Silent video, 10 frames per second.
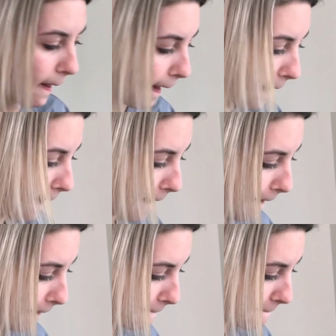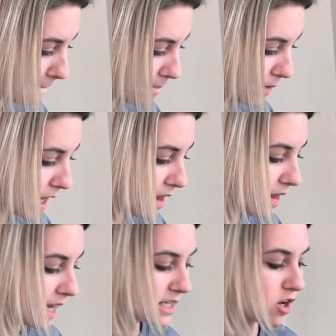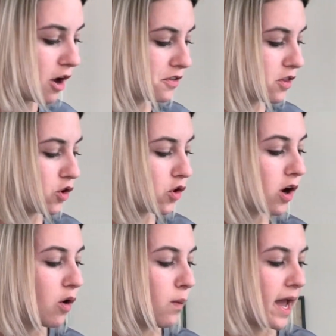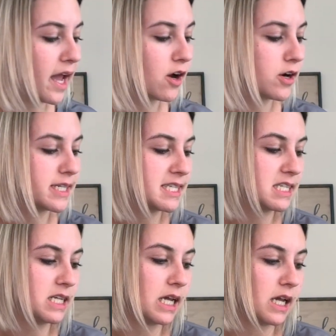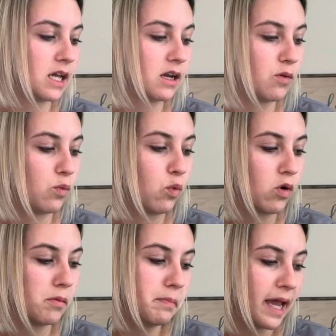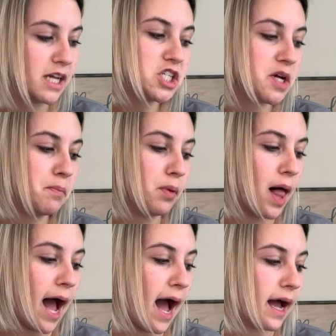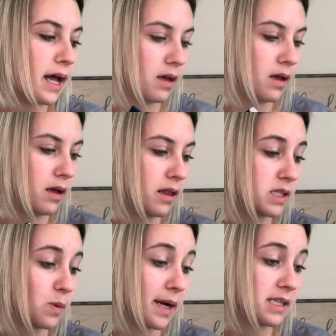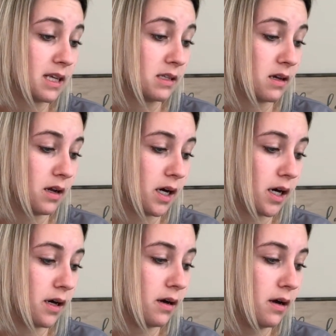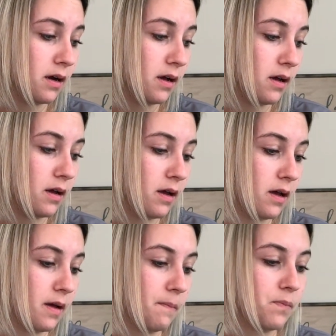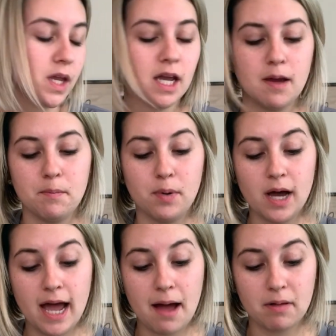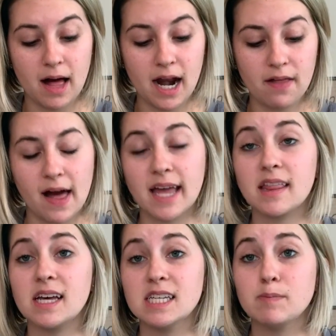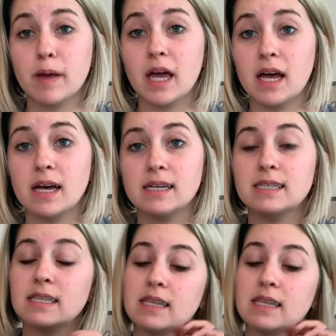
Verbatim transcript: Um, it's called the Laurel Way Christine Warm Beige and Black. That's what it says on here. But I'm glad I like this because